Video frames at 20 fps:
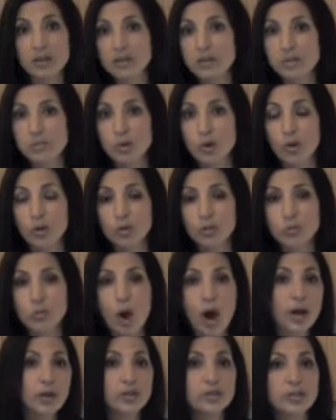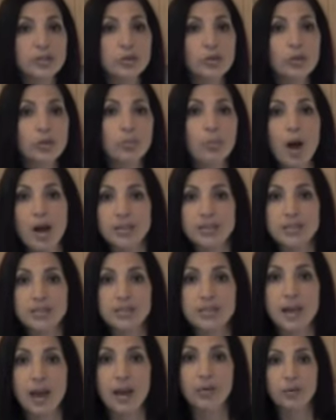under some cold water to cool the pasta
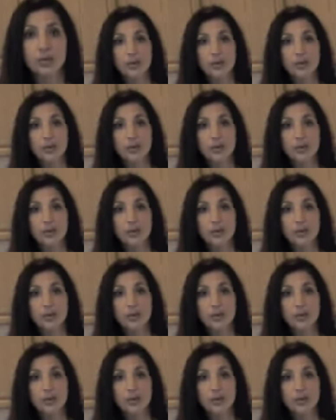down.